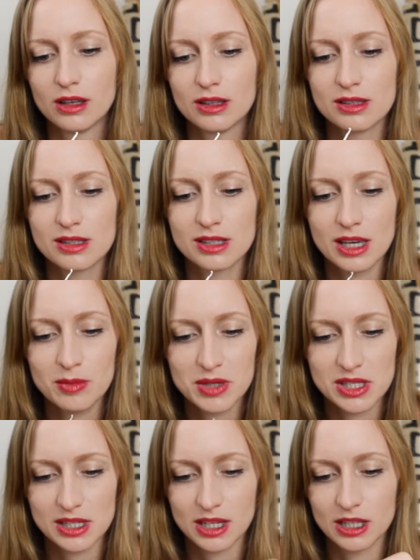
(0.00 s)
skip a
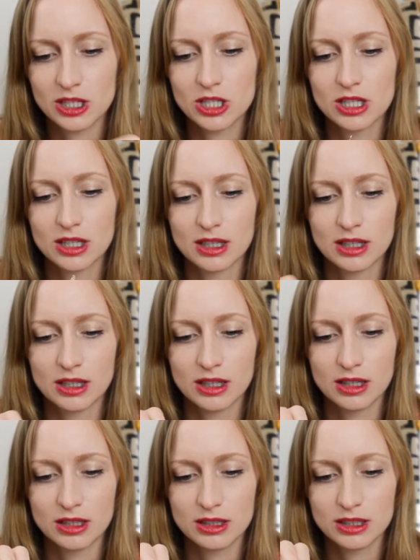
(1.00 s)
stitch,
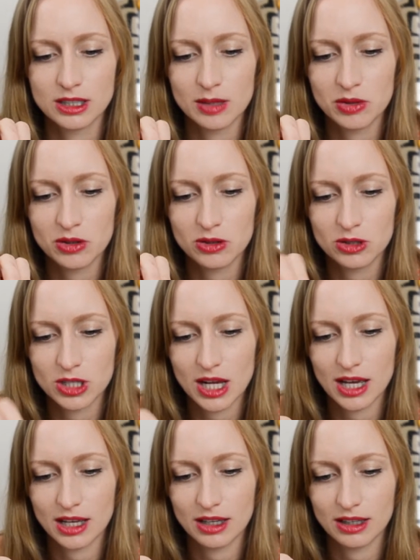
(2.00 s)
double
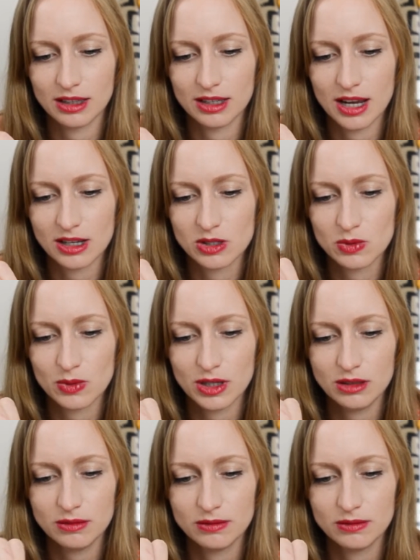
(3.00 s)
crochet in the next one,